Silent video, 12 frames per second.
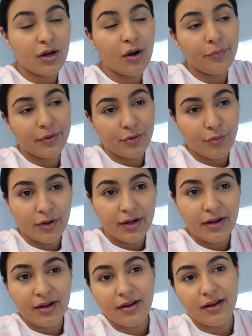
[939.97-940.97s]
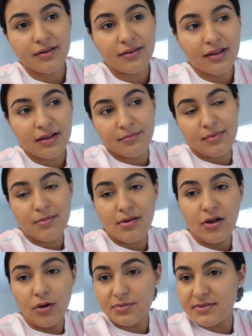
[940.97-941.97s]
I'll record it and like maybe it
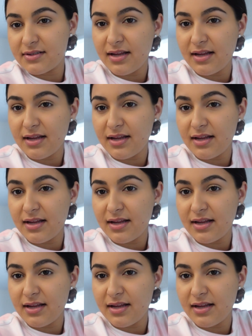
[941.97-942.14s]
helps